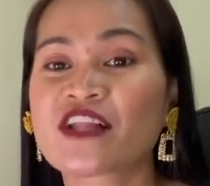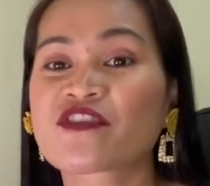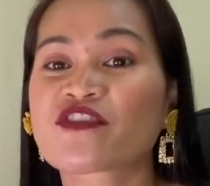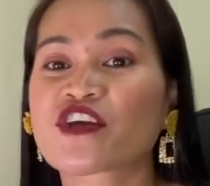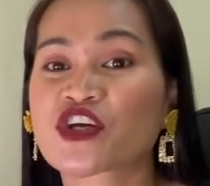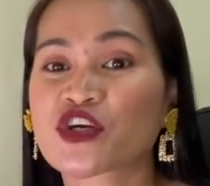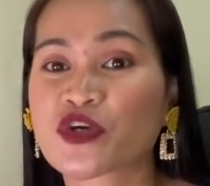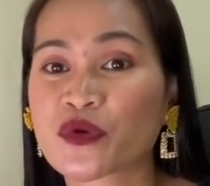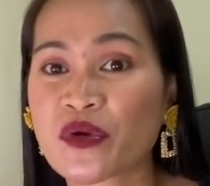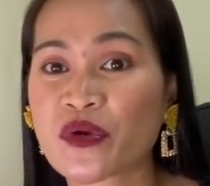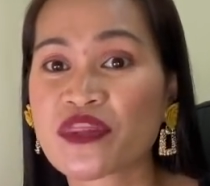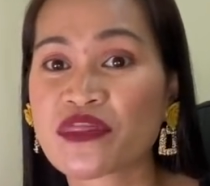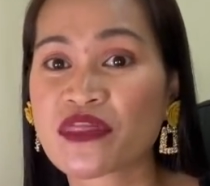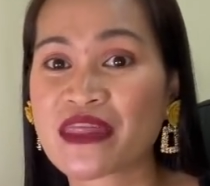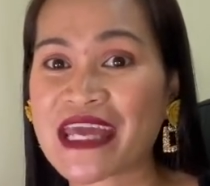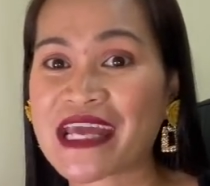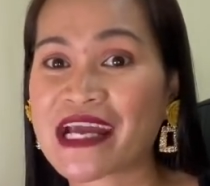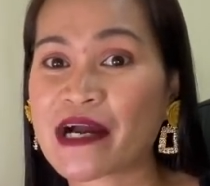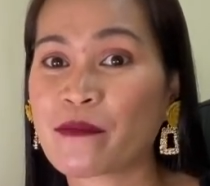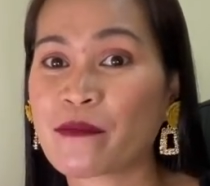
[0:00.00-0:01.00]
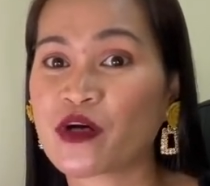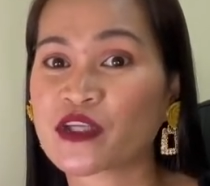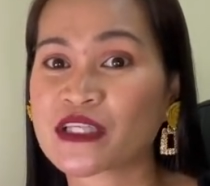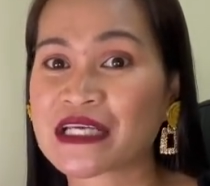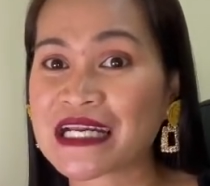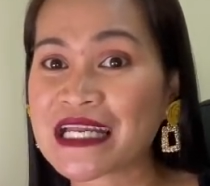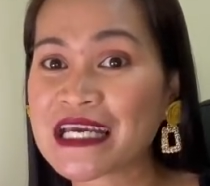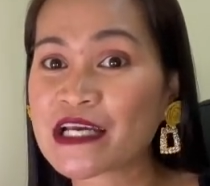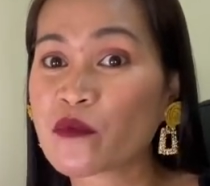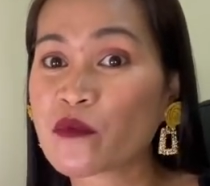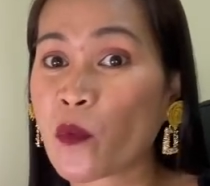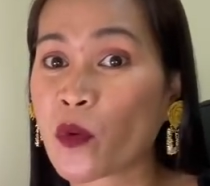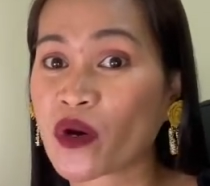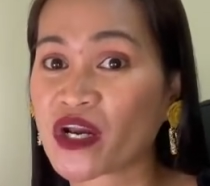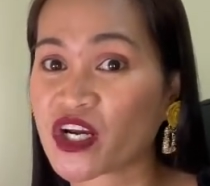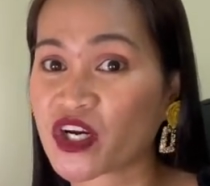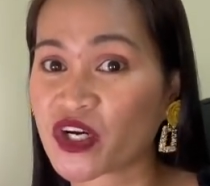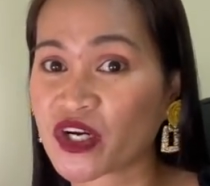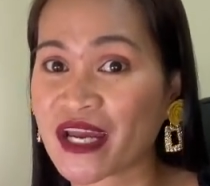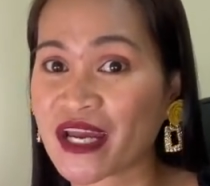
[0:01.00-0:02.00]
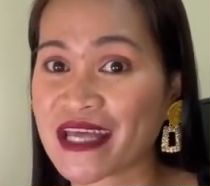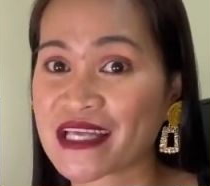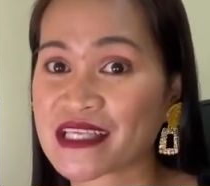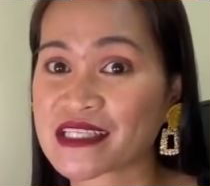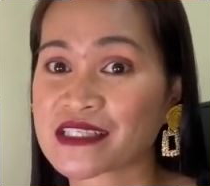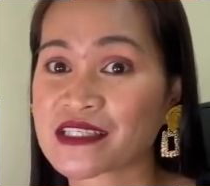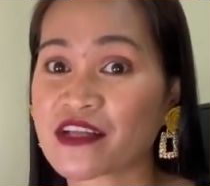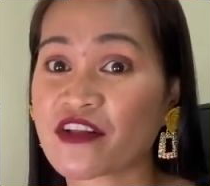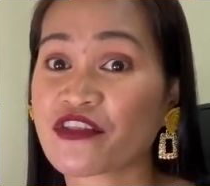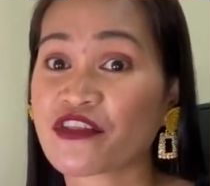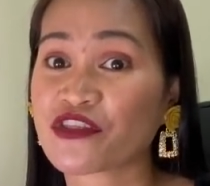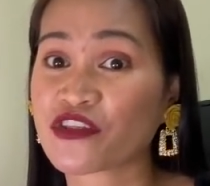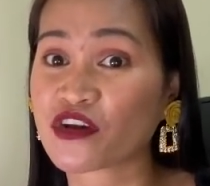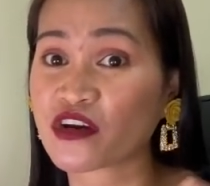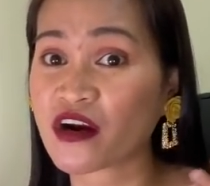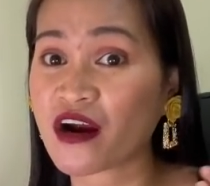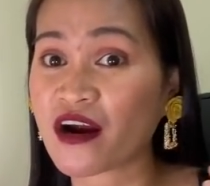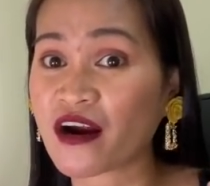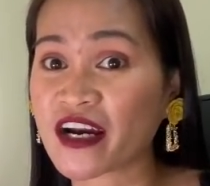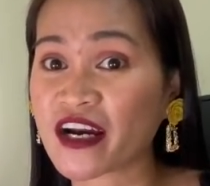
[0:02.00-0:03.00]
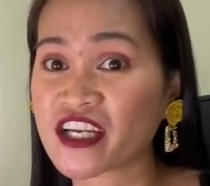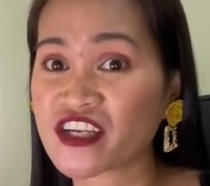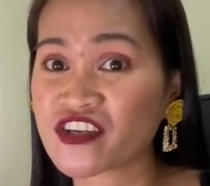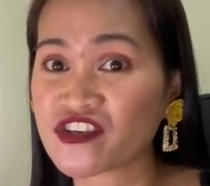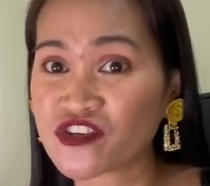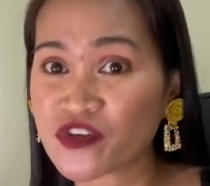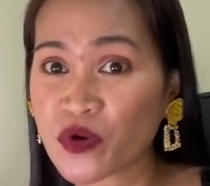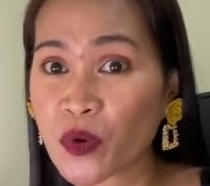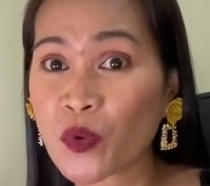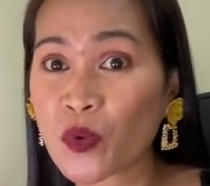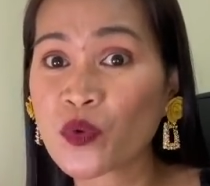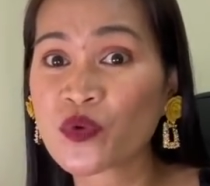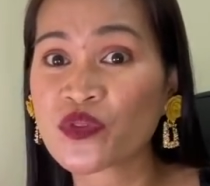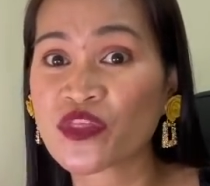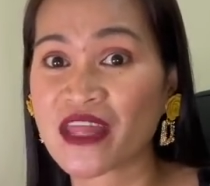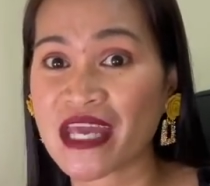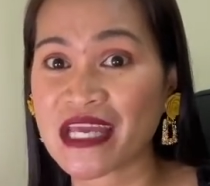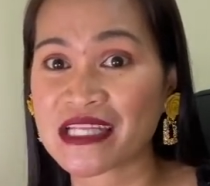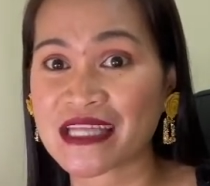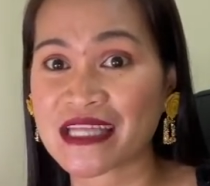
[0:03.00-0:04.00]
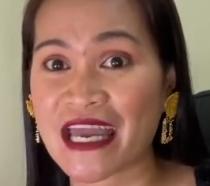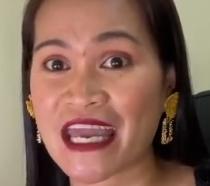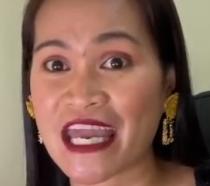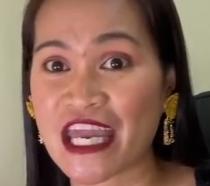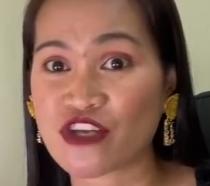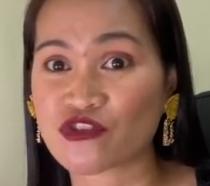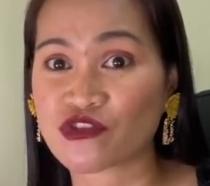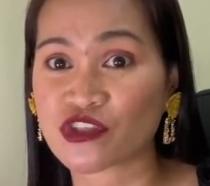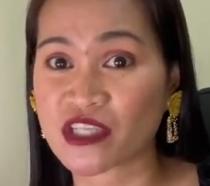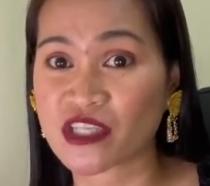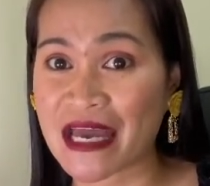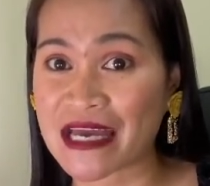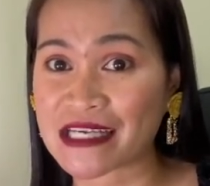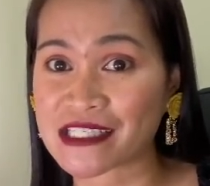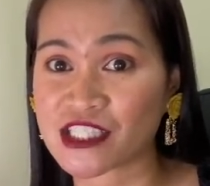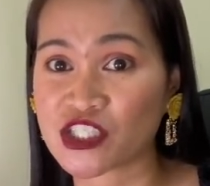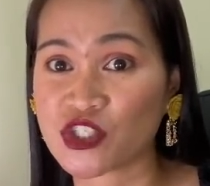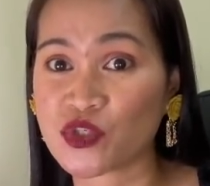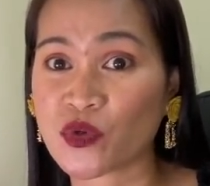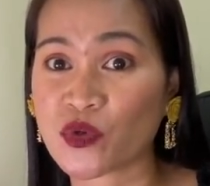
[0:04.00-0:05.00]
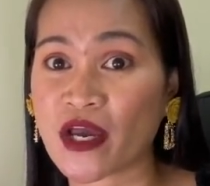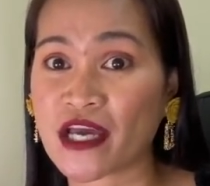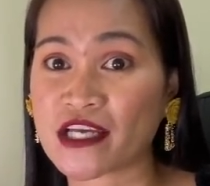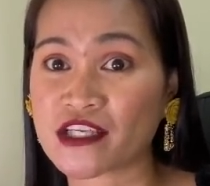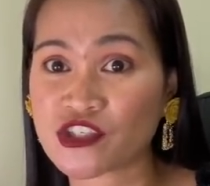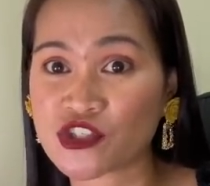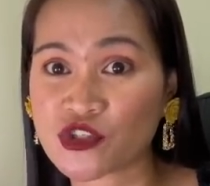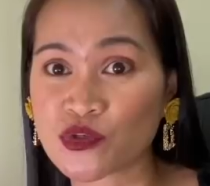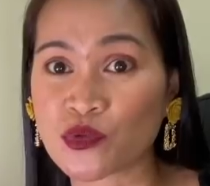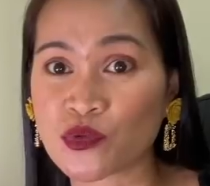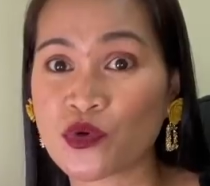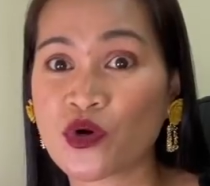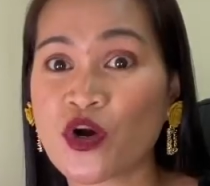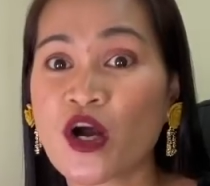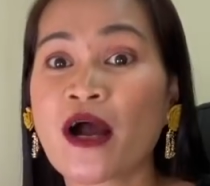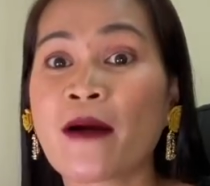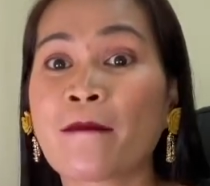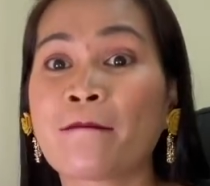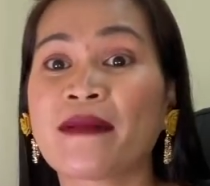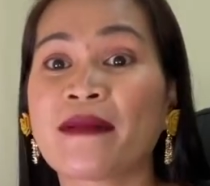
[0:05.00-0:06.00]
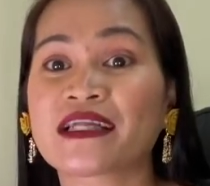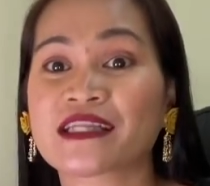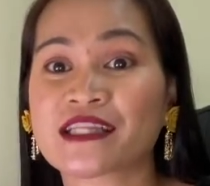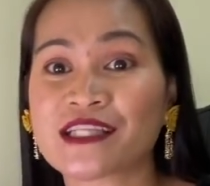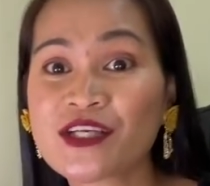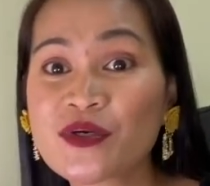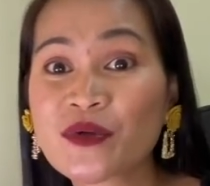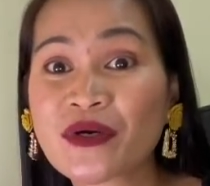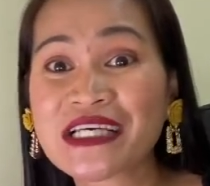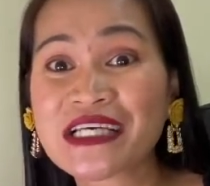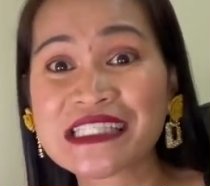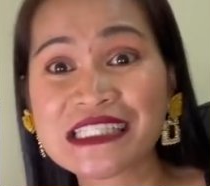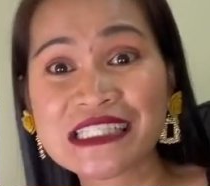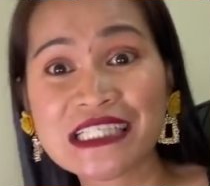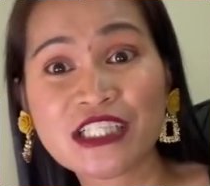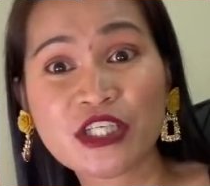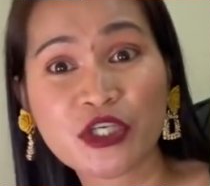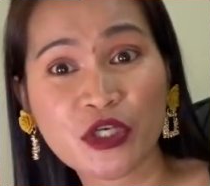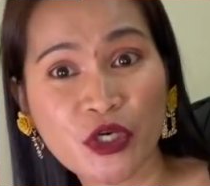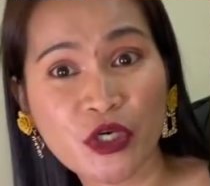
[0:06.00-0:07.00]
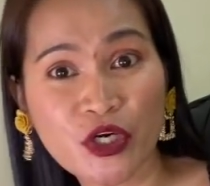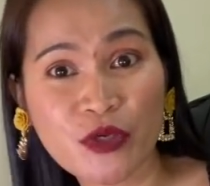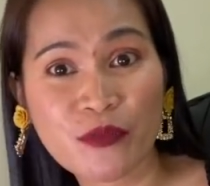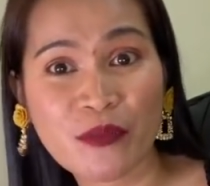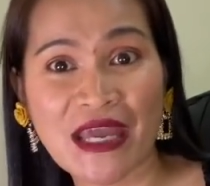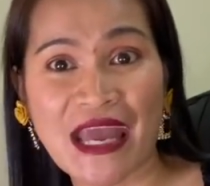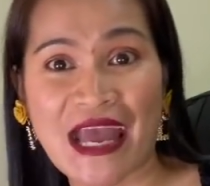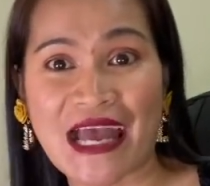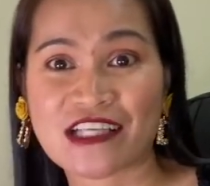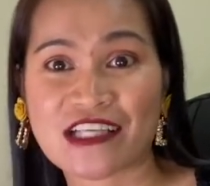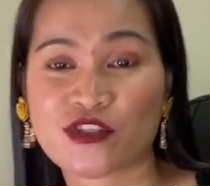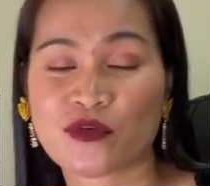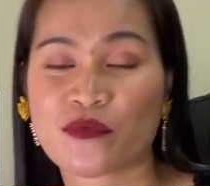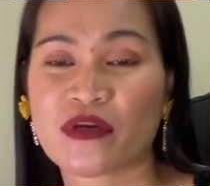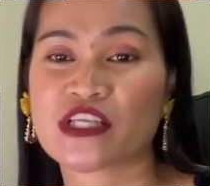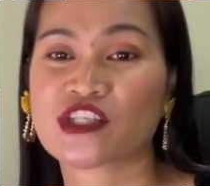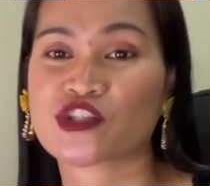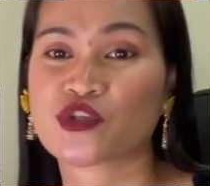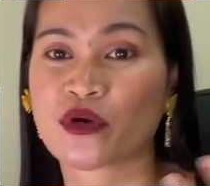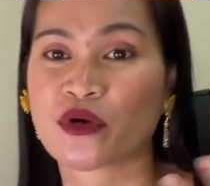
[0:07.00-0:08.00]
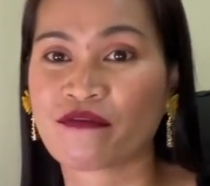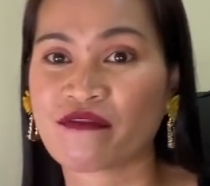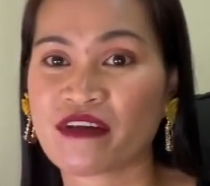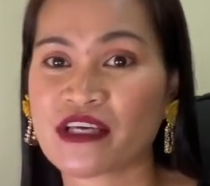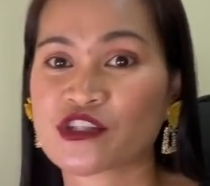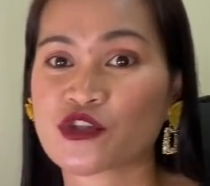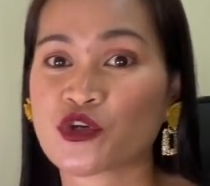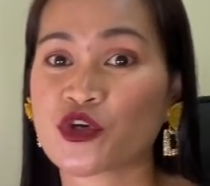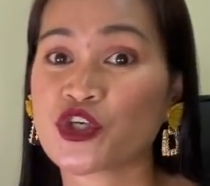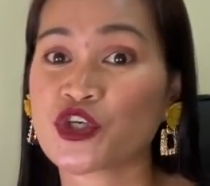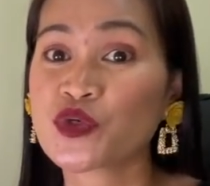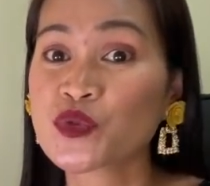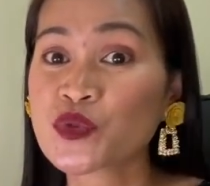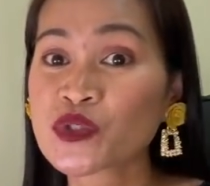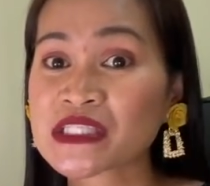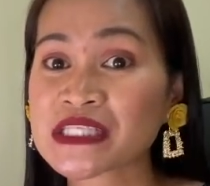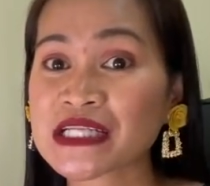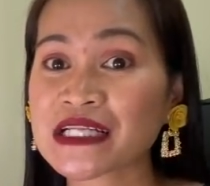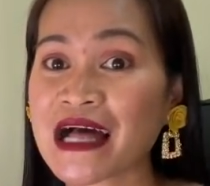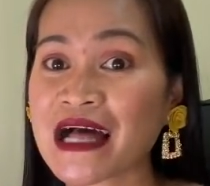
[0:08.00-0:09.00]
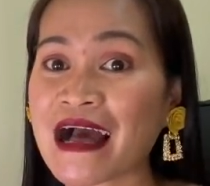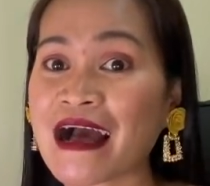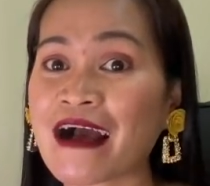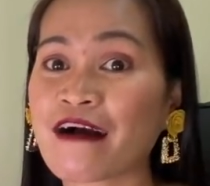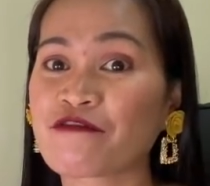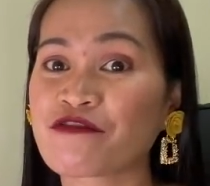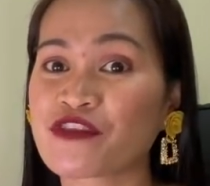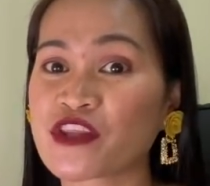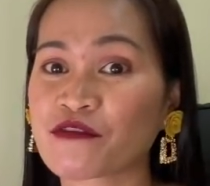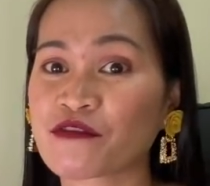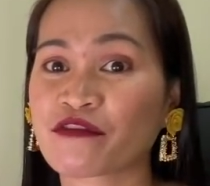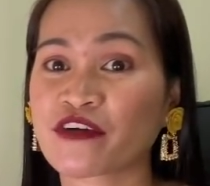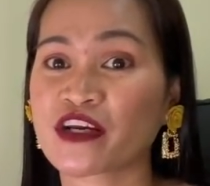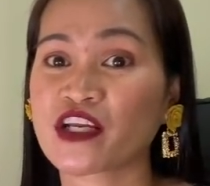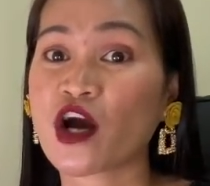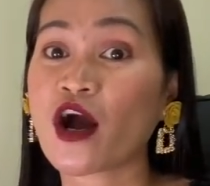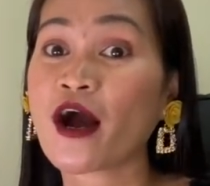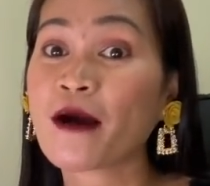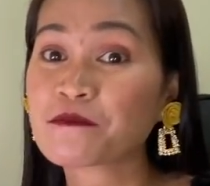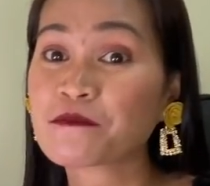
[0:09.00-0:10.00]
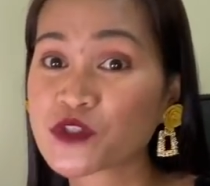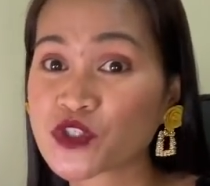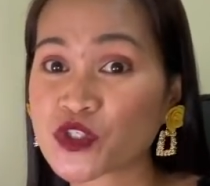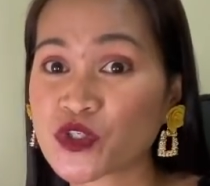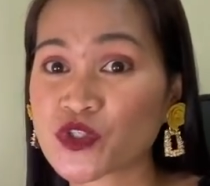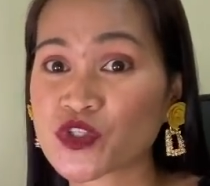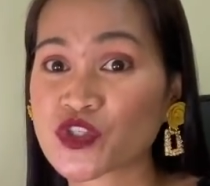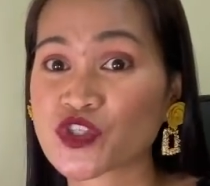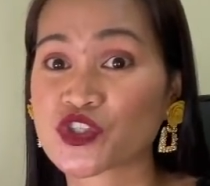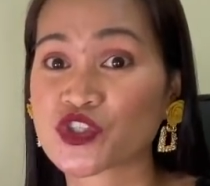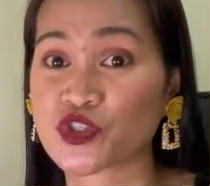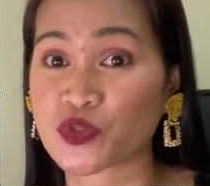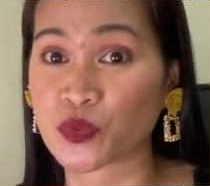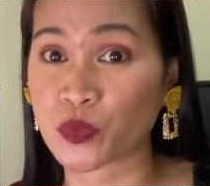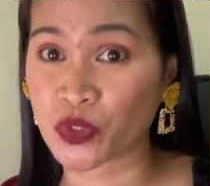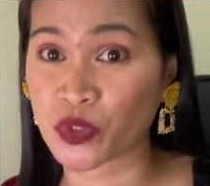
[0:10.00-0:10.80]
The great thing about Clickworker is there are no data entry tasks you can do, but you can still earn by answering surveys, so you still have different options to